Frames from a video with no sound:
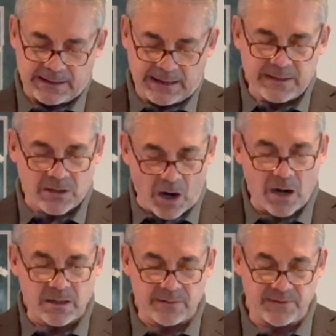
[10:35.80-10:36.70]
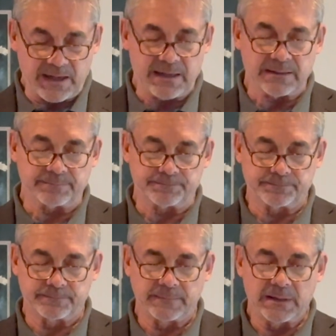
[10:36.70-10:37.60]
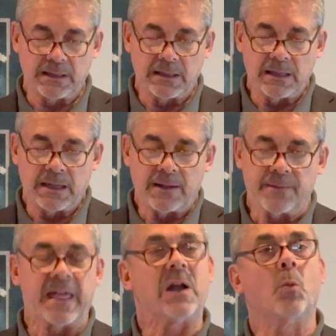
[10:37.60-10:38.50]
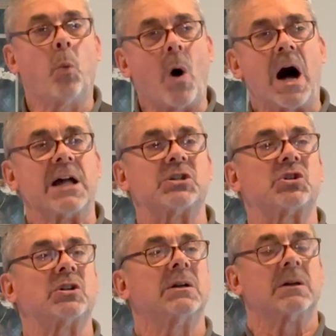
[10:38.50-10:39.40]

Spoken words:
in the Garden of Eden, they watched